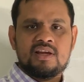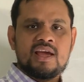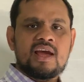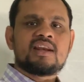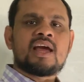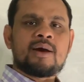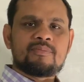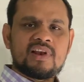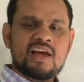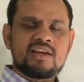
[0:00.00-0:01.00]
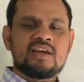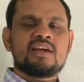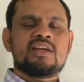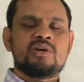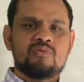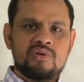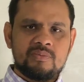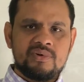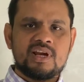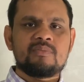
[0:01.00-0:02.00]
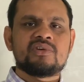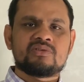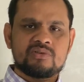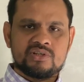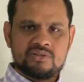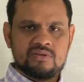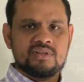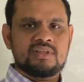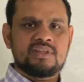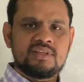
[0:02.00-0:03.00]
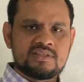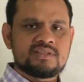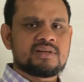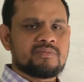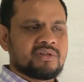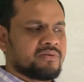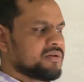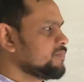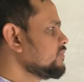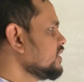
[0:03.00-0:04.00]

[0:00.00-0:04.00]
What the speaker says: and apply equilibrium equation. This is the method.